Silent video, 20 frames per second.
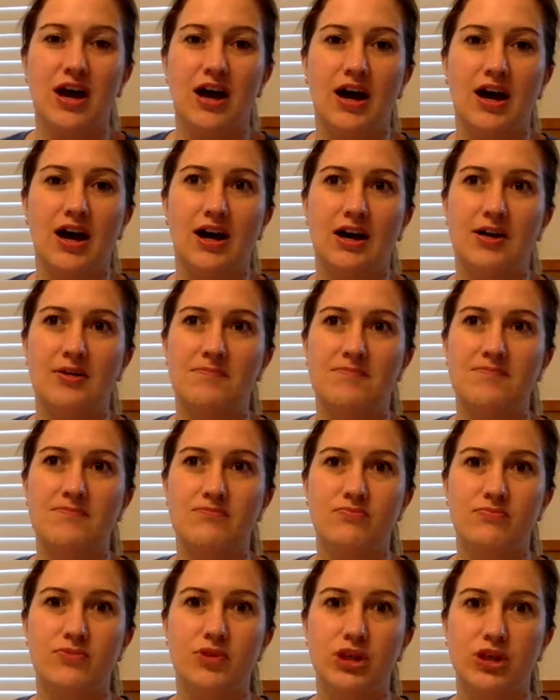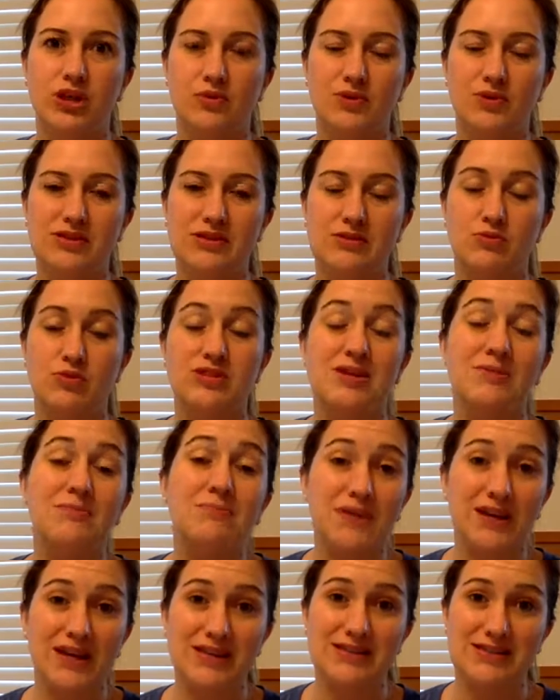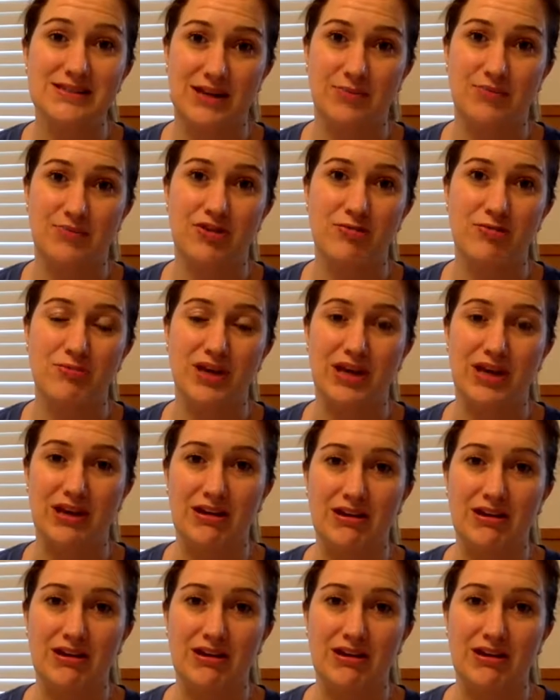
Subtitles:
was a big step for me.